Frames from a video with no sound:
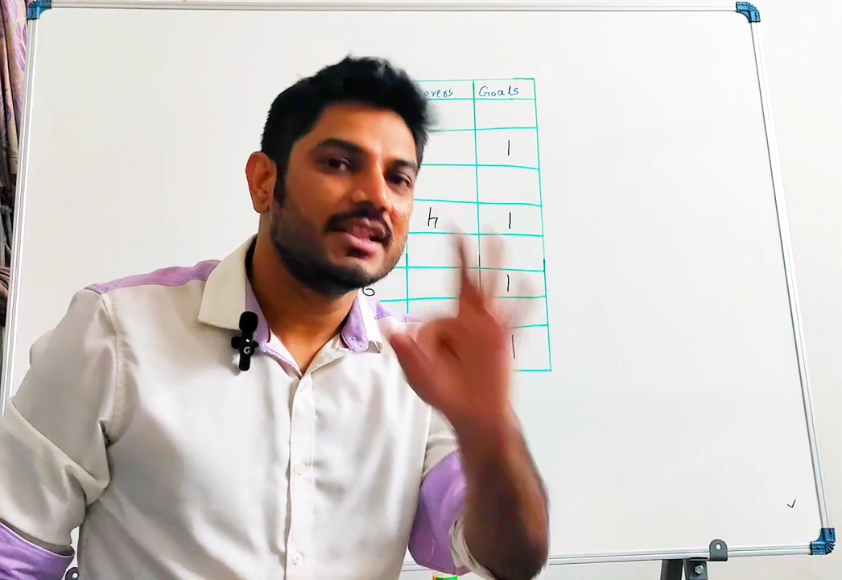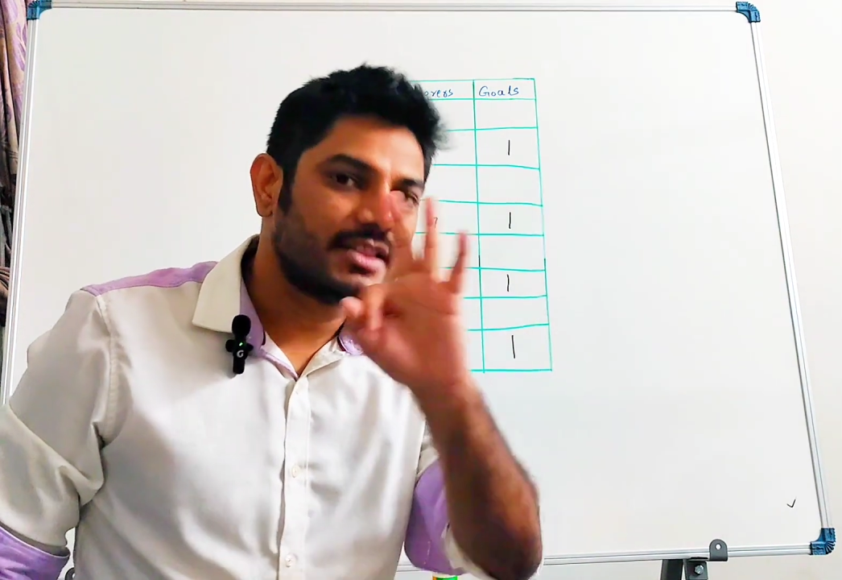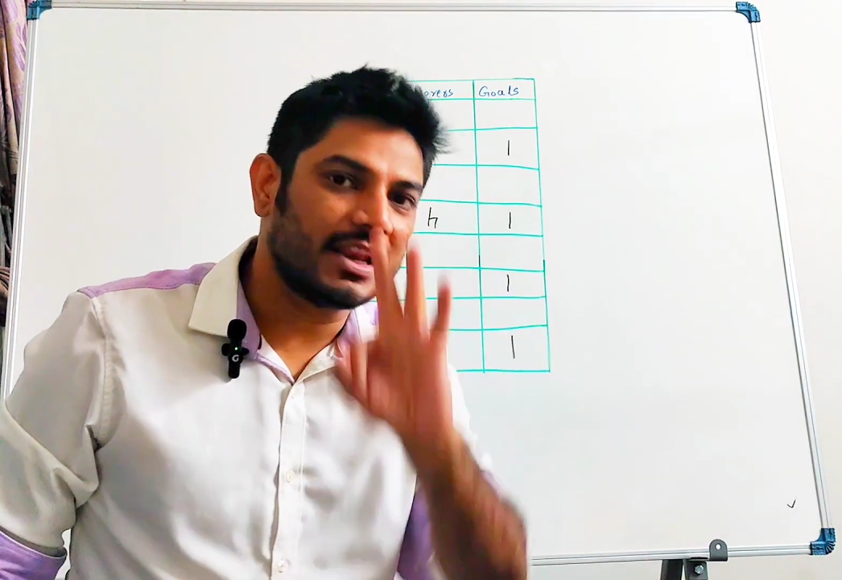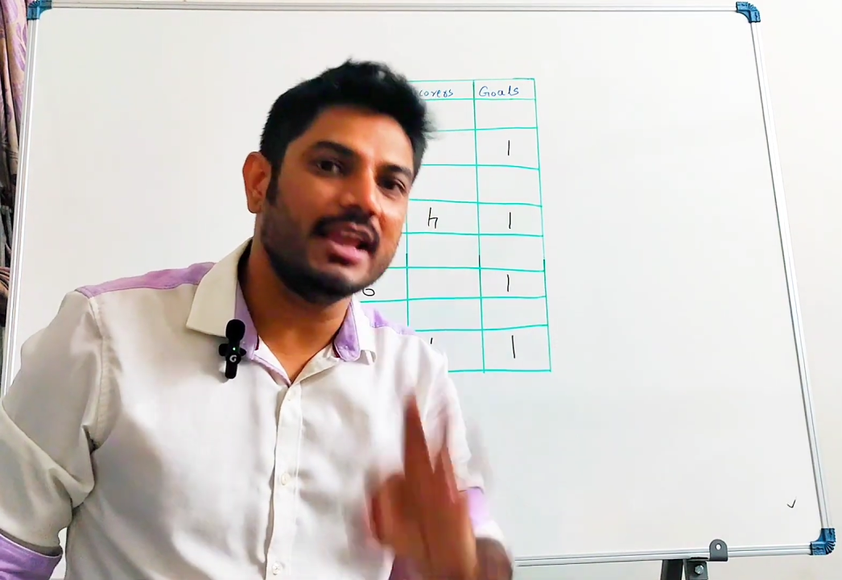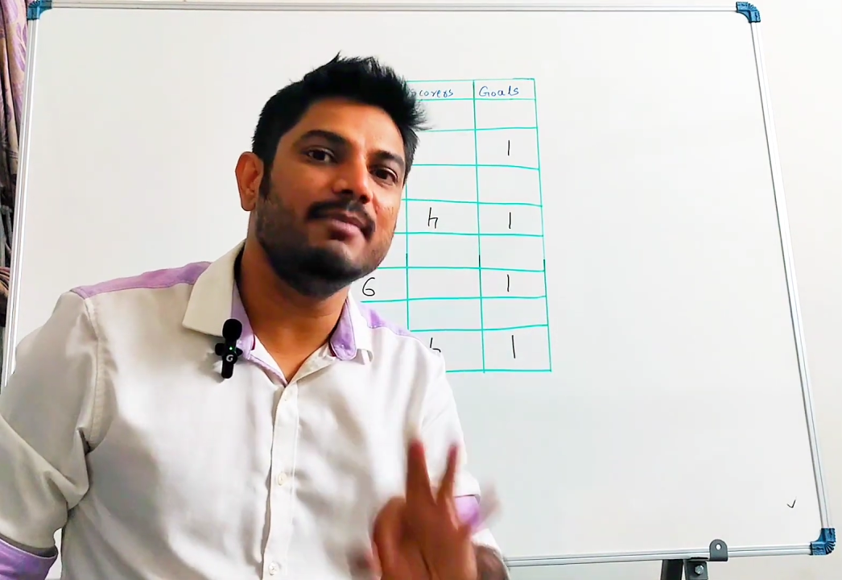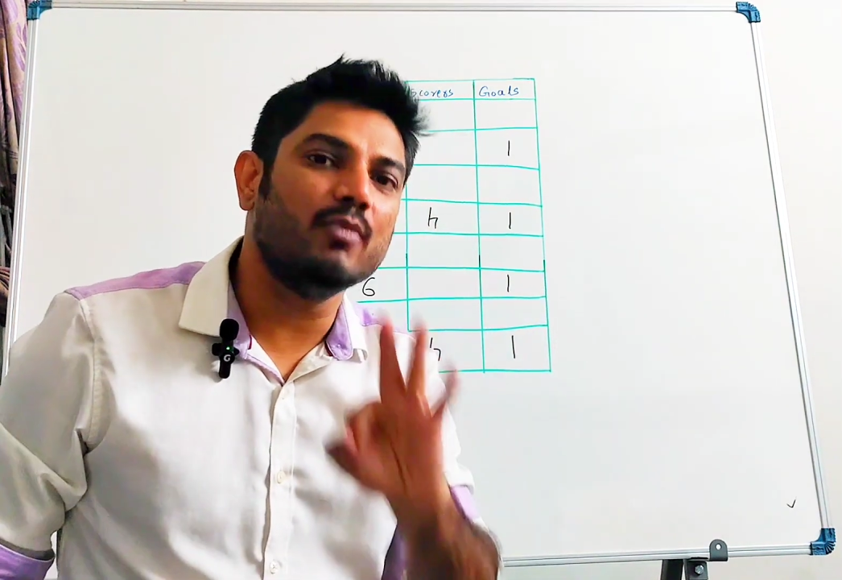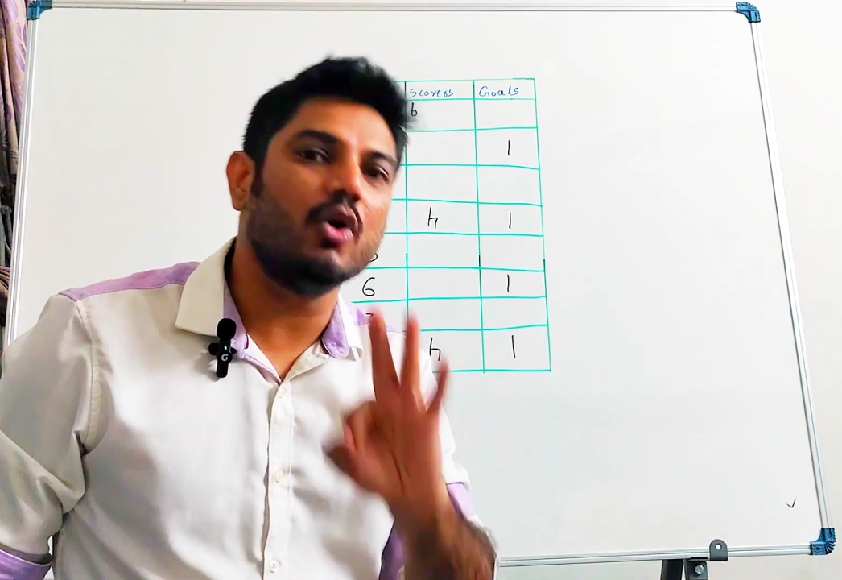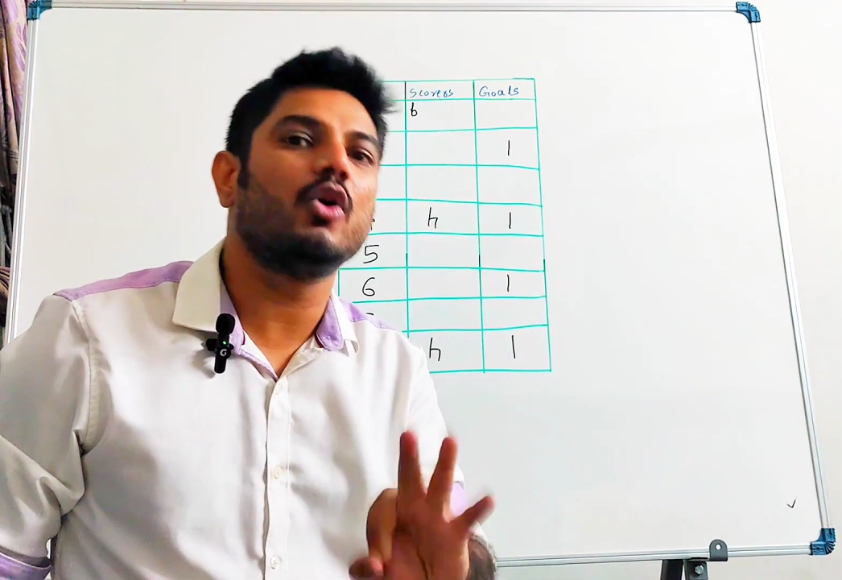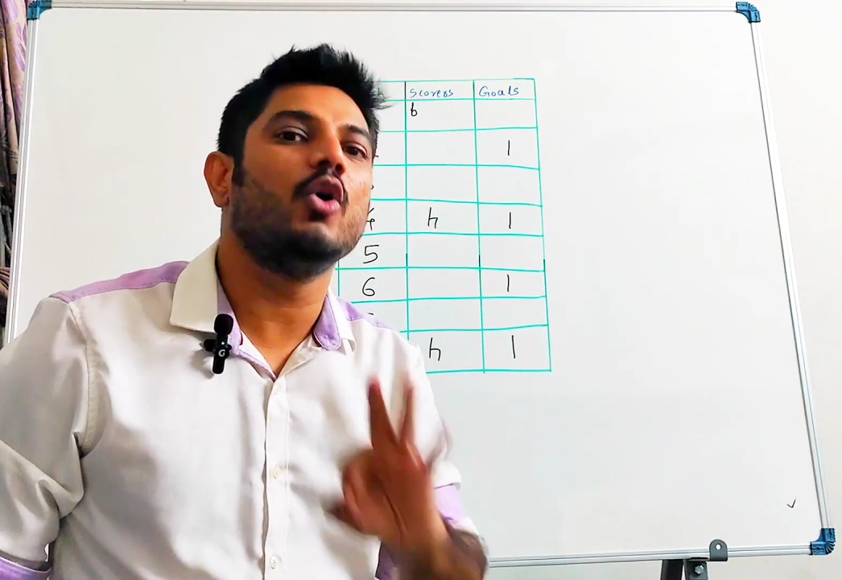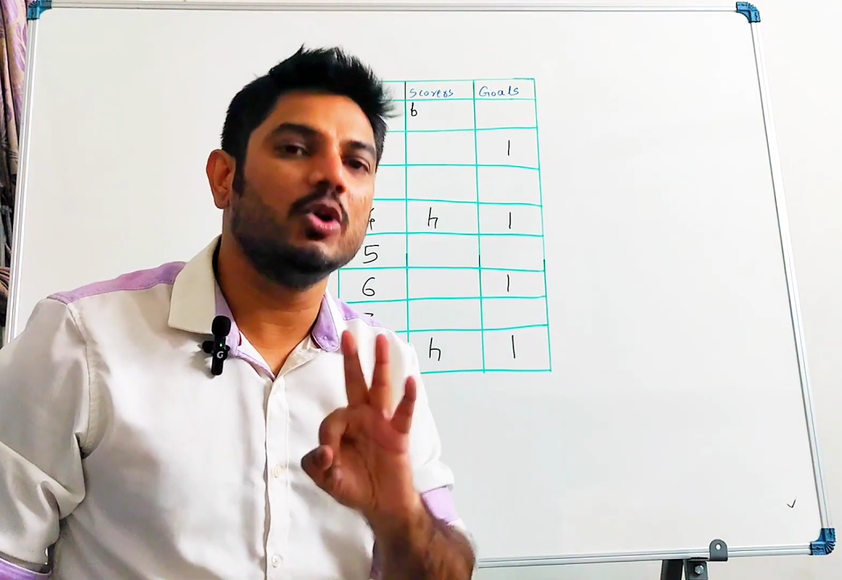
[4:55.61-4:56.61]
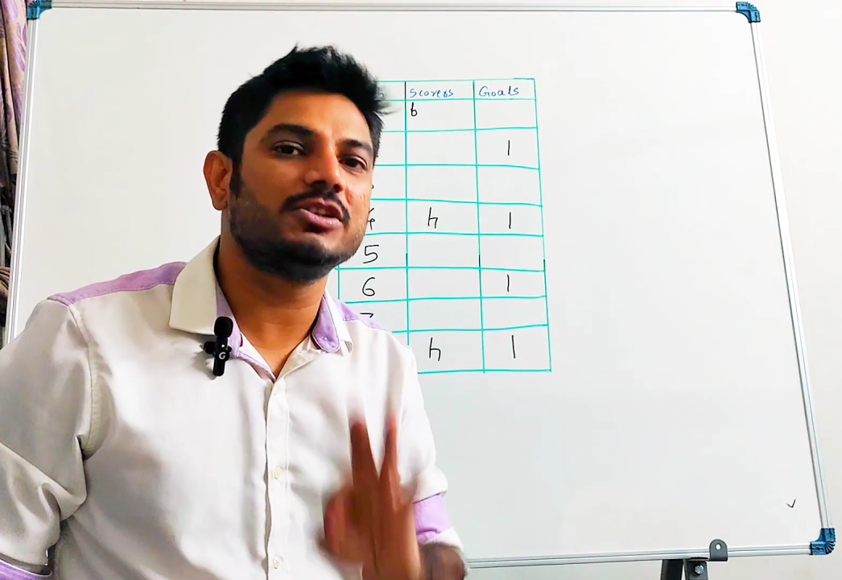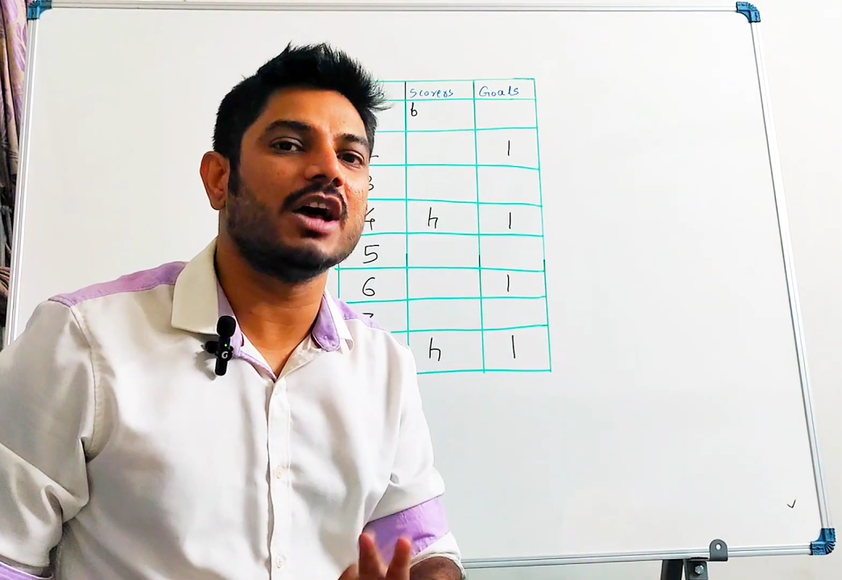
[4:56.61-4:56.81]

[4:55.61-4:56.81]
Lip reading: 3 more goals